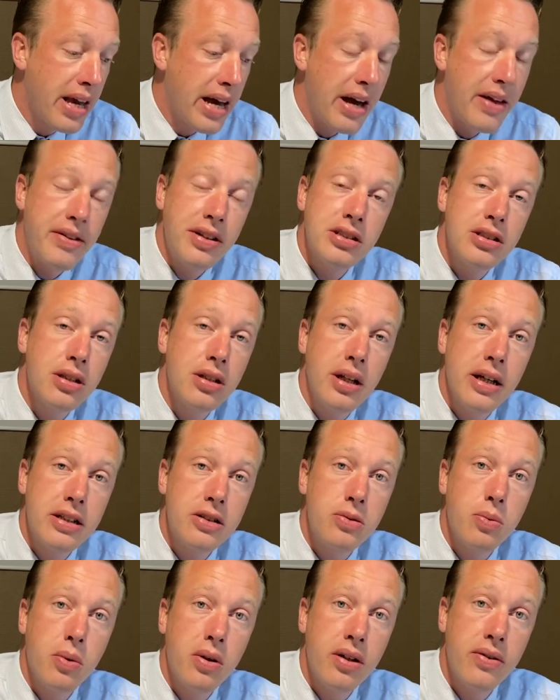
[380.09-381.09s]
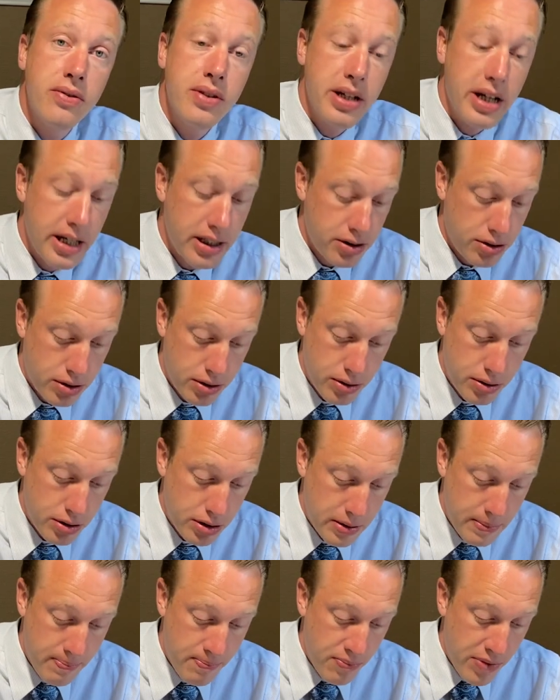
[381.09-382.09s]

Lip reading: and then select one of the answers.